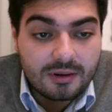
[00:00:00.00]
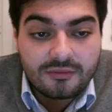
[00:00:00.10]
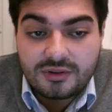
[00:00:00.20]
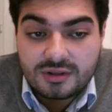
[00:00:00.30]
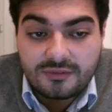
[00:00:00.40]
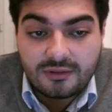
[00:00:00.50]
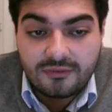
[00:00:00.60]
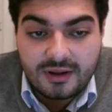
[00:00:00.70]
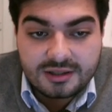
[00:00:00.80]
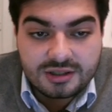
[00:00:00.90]
of useful
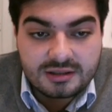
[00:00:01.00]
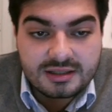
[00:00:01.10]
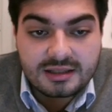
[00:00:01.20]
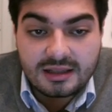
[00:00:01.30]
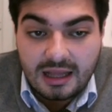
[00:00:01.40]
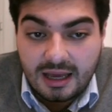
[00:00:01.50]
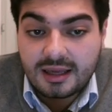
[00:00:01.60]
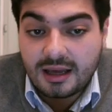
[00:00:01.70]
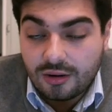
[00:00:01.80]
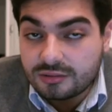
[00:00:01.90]
functions like
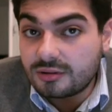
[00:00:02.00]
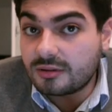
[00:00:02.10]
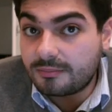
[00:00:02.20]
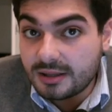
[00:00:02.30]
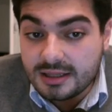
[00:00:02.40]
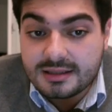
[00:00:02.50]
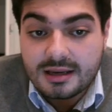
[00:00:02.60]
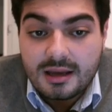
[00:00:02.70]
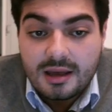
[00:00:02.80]
autocomplete.